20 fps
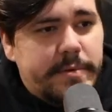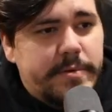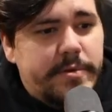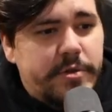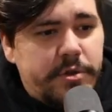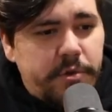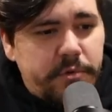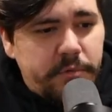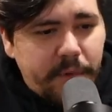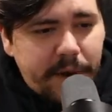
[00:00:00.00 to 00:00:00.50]

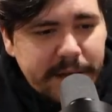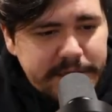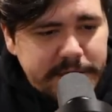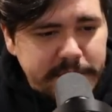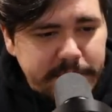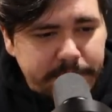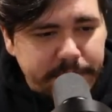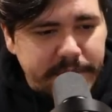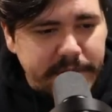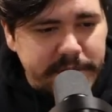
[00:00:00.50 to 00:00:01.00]
You want
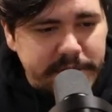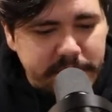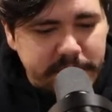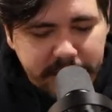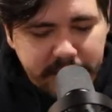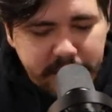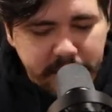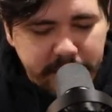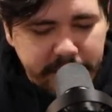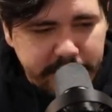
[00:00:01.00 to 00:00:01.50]
to put that
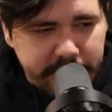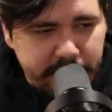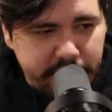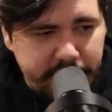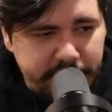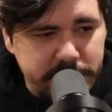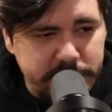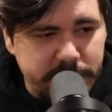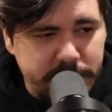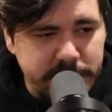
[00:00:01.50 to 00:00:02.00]
card into your
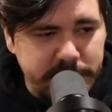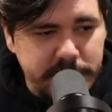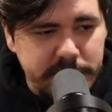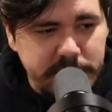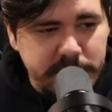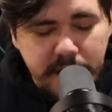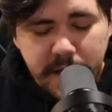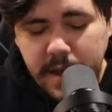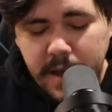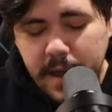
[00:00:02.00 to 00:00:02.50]
resources.
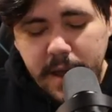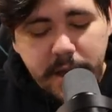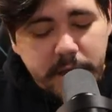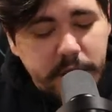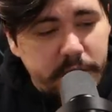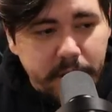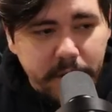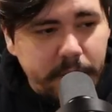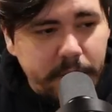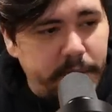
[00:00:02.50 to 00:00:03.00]

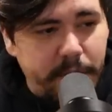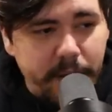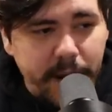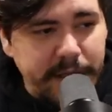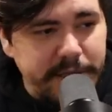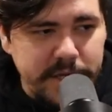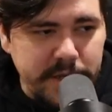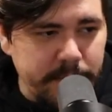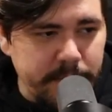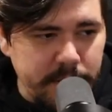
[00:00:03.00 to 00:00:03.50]
You don't
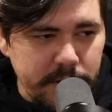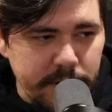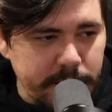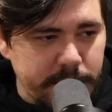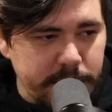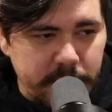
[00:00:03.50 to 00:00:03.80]
want to